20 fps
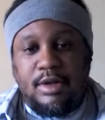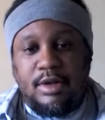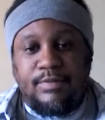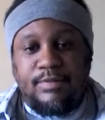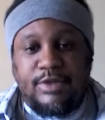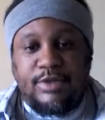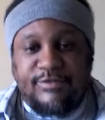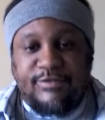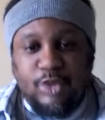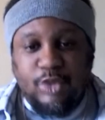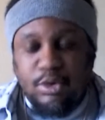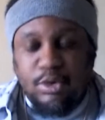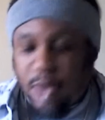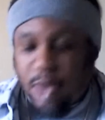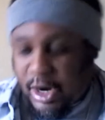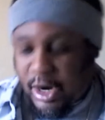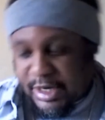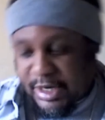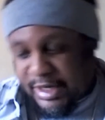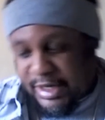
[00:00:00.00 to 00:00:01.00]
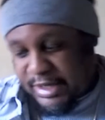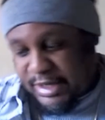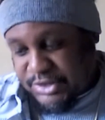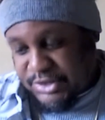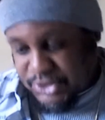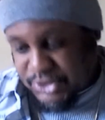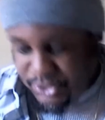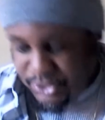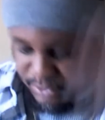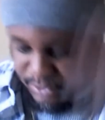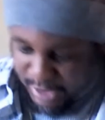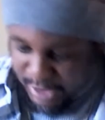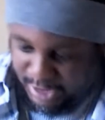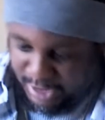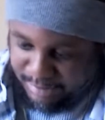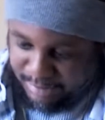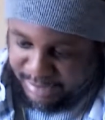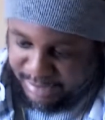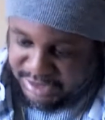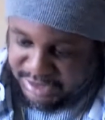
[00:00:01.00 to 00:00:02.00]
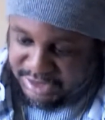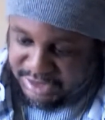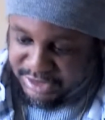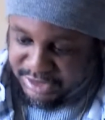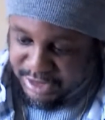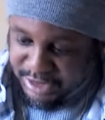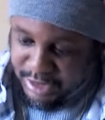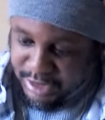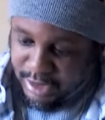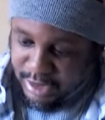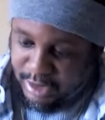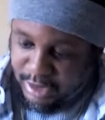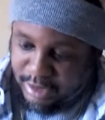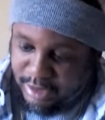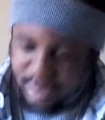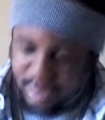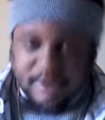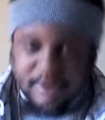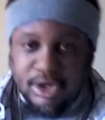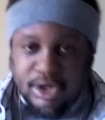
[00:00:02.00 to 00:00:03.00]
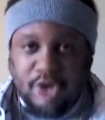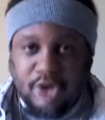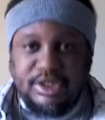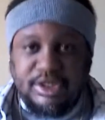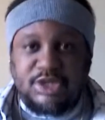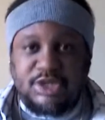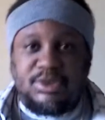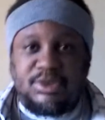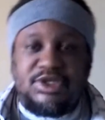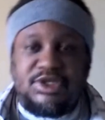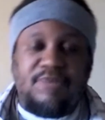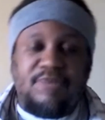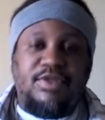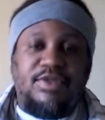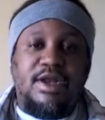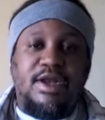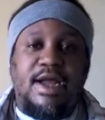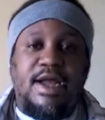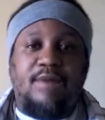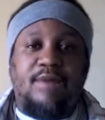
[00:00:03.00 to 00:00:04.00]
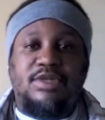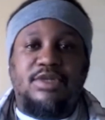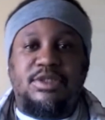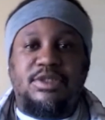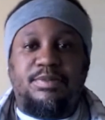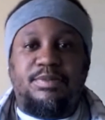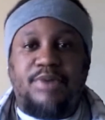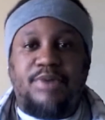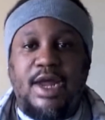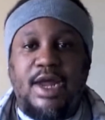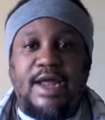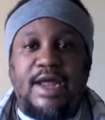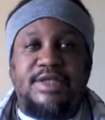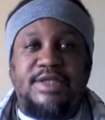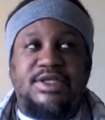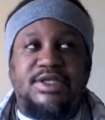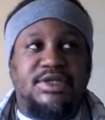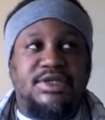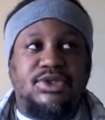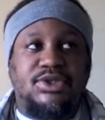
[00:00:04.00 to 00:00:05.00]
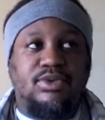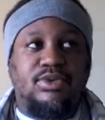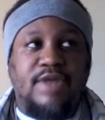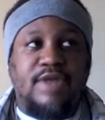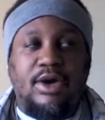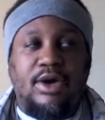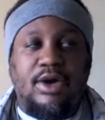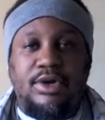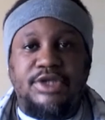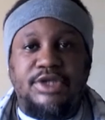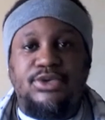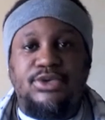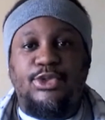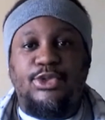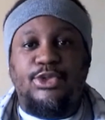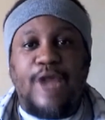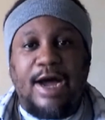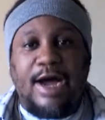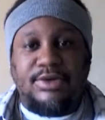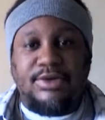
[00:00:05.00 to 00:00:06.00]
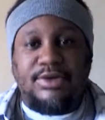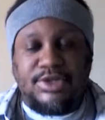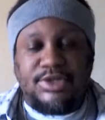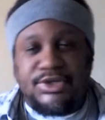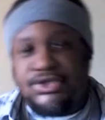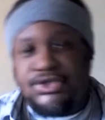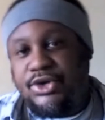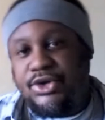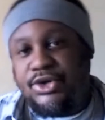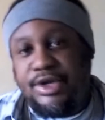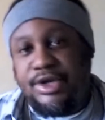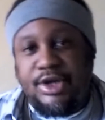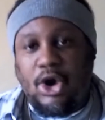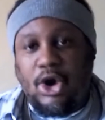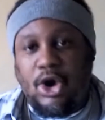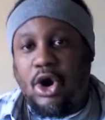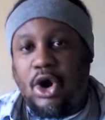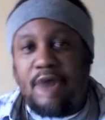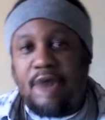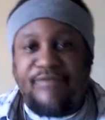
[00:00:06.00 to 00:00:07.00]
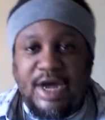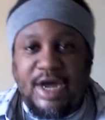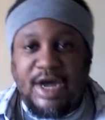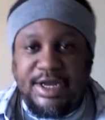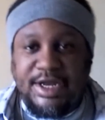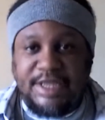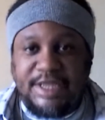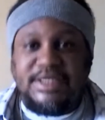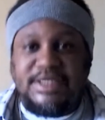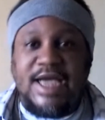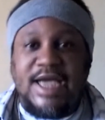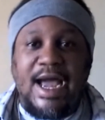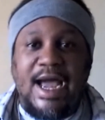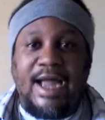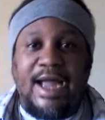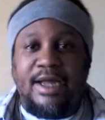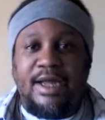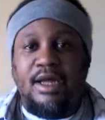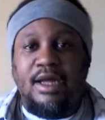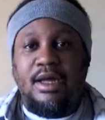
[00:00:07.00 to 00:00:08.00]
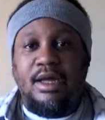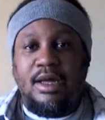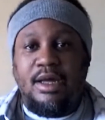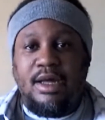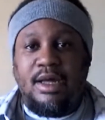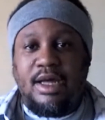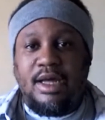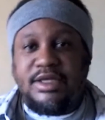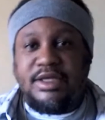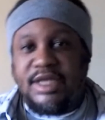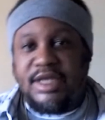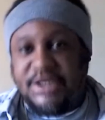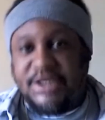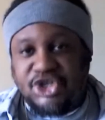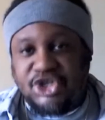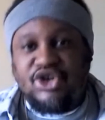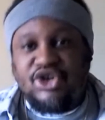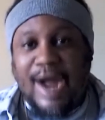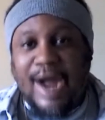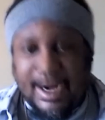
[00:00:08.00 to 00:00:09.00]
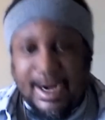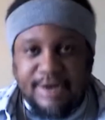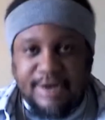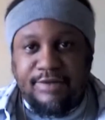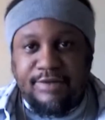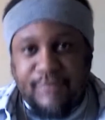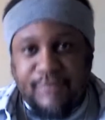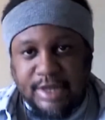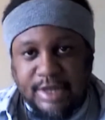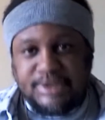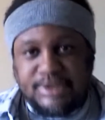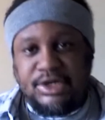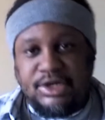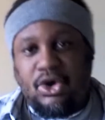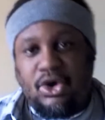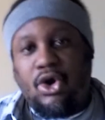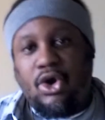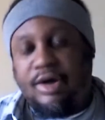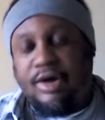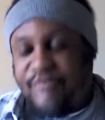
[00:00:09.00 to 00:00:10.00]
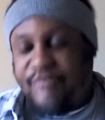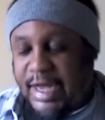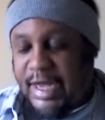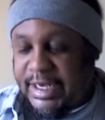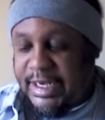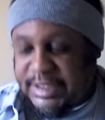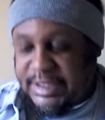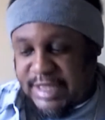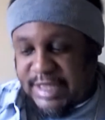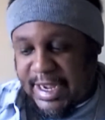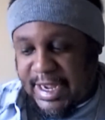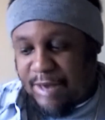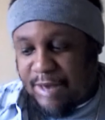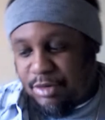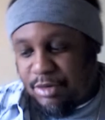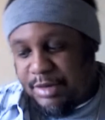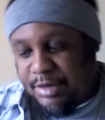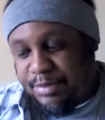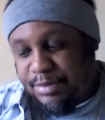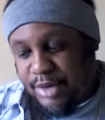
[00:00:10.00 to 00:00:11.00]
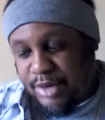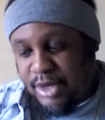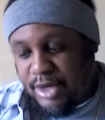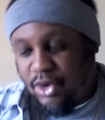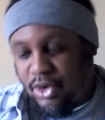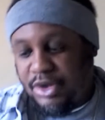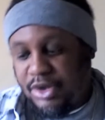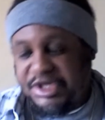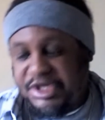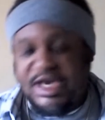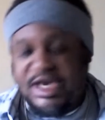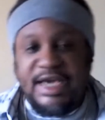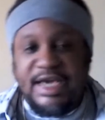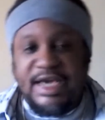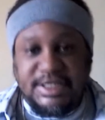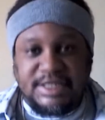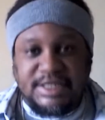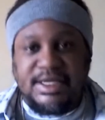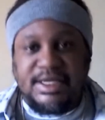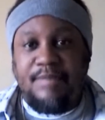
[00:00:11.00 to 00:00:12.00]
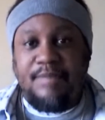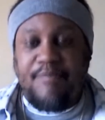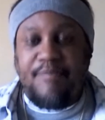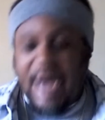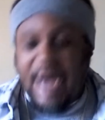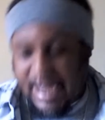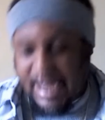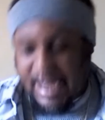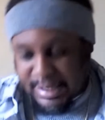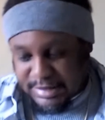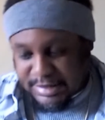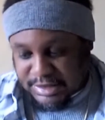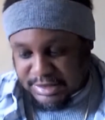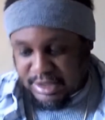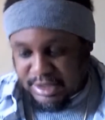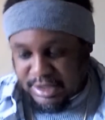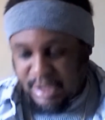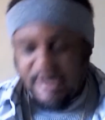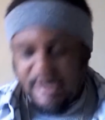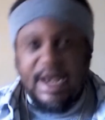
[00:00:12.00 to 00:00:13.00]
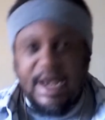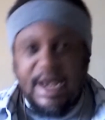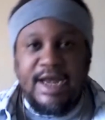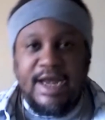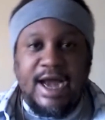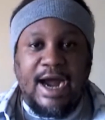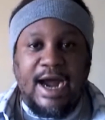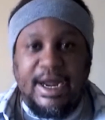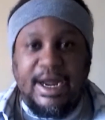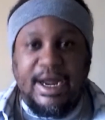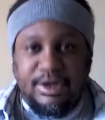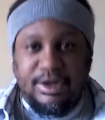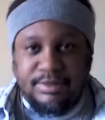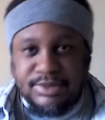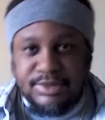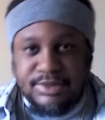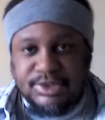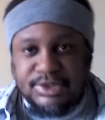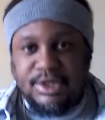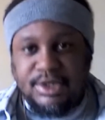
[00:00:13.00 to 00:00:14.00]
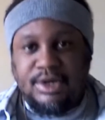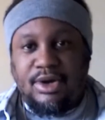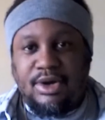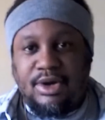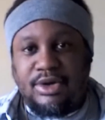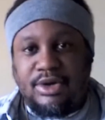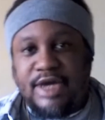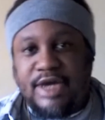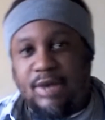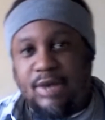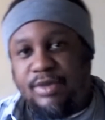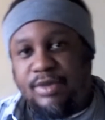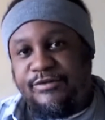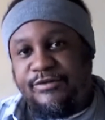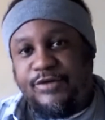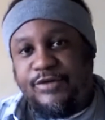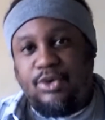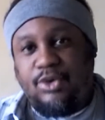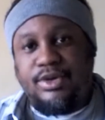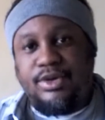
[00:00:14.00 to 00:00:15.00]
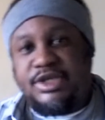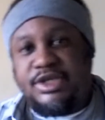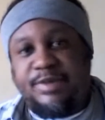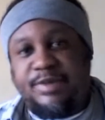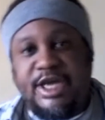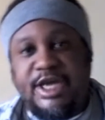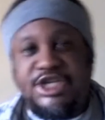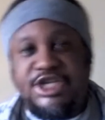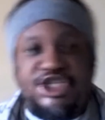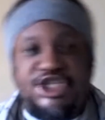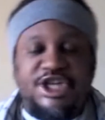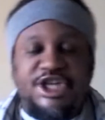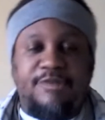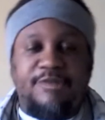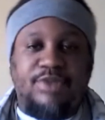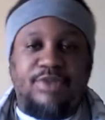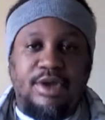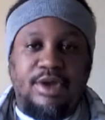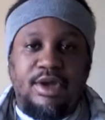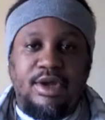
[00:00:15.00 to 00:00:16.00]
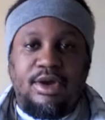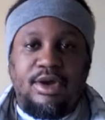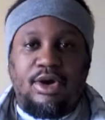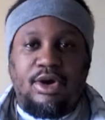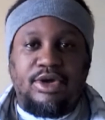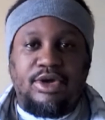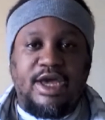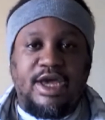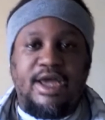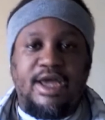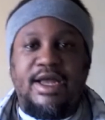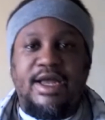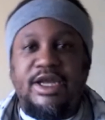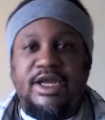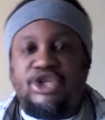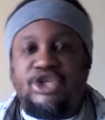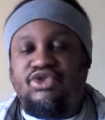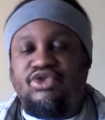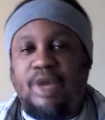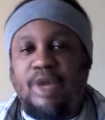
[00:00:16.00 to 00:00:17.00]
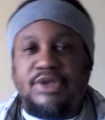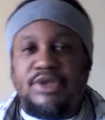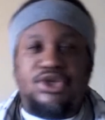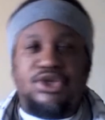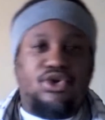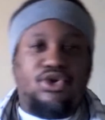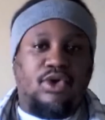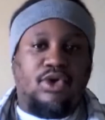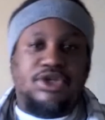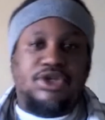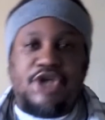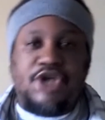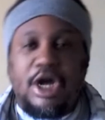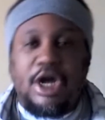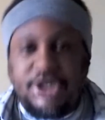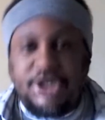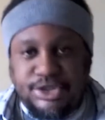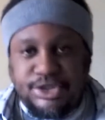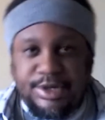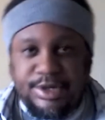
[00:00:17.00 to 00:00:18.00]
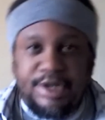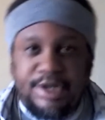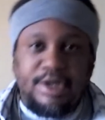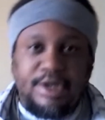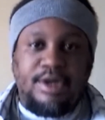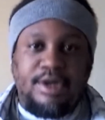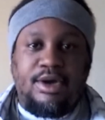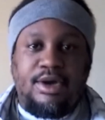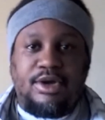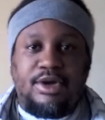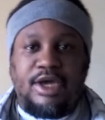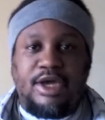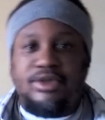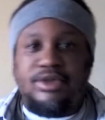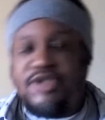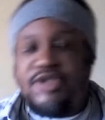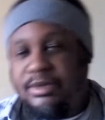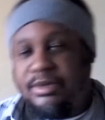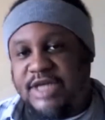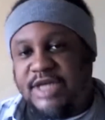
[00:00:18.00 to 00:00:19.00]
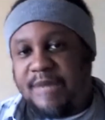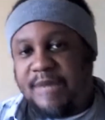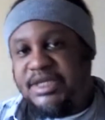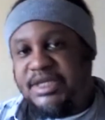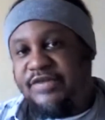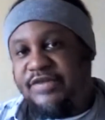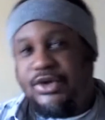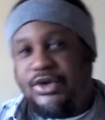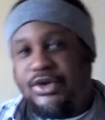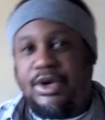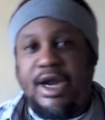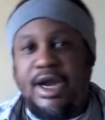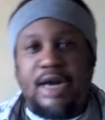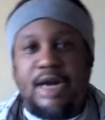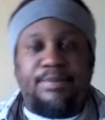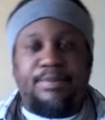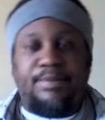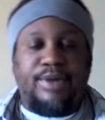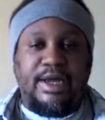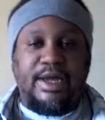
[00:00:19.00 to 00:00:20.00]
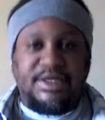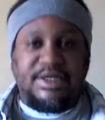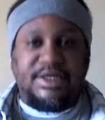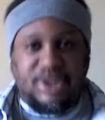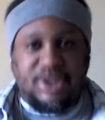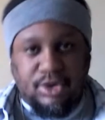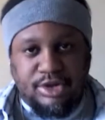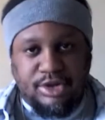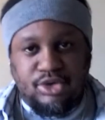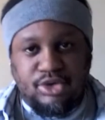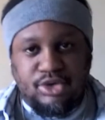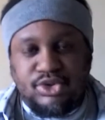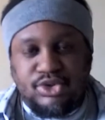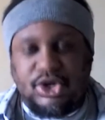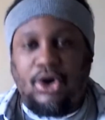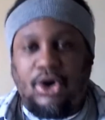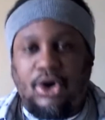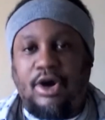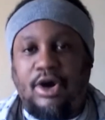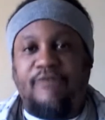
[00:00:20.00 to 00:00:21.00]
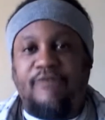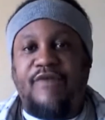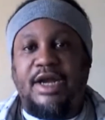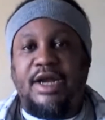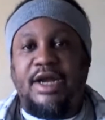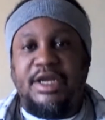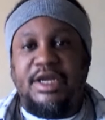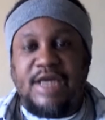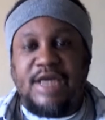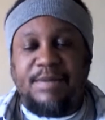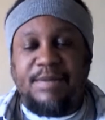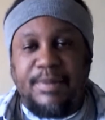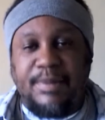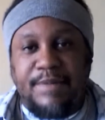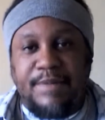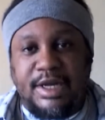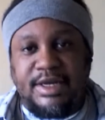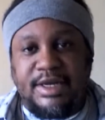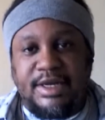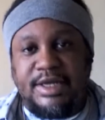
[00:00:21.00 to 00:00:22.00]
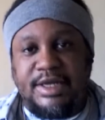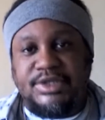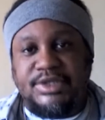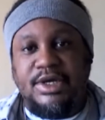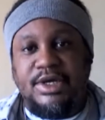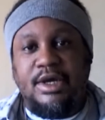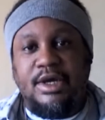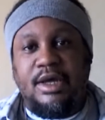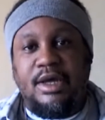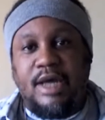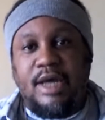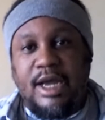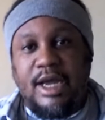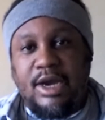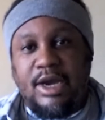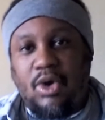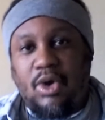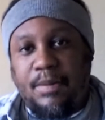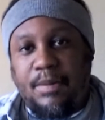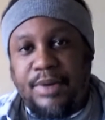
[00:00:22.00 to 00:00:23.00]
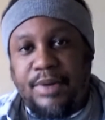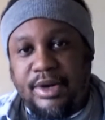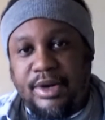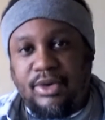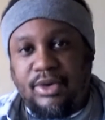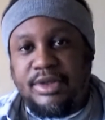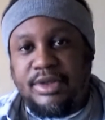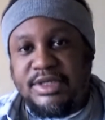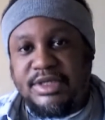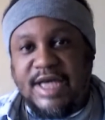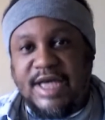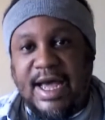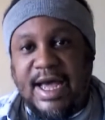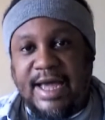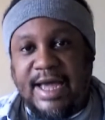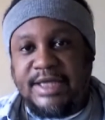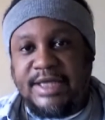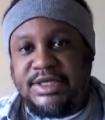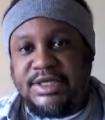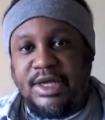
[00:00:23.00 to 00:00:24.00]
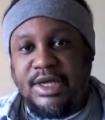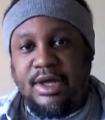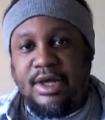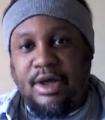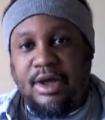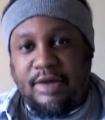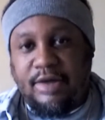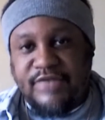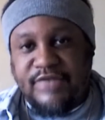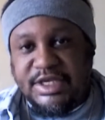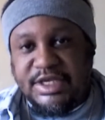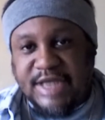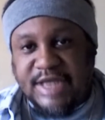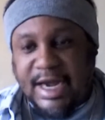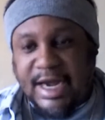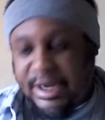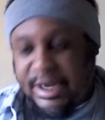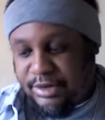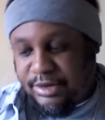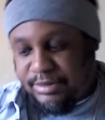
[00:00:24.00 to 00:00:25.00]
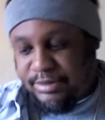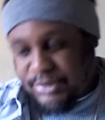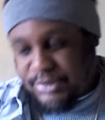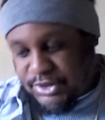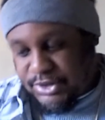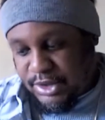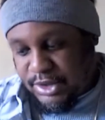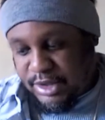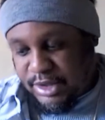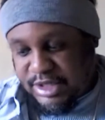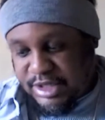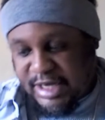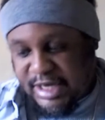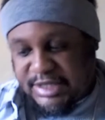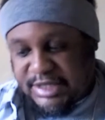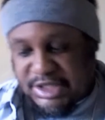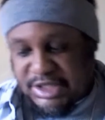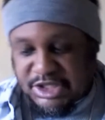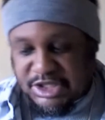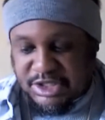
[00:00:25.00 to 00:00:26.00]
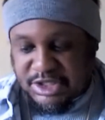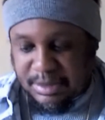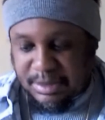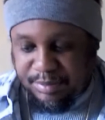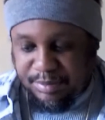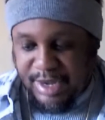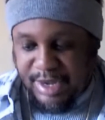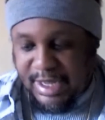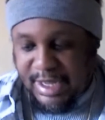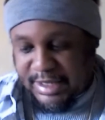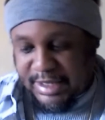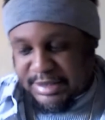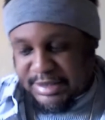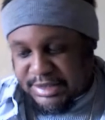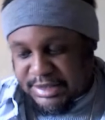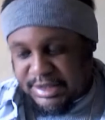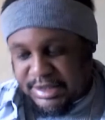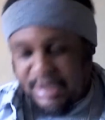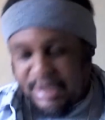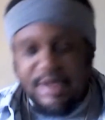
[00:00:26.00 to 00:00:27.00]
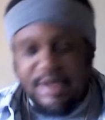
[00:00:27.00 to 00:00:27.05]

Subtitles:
the Food Marketing Institute. And basically, you know, this was something that was planned since early 2000 concerning the RFID tag. It's a tracking device, and the RFID tag will be put on cases and pallets and items, okay, when food is being shipped, okay, in these trucks across country, okay, or sometimes even on airplanes. They're going to use the RFID capabilities, and they're going to put it on tags of these items, cases, pallets,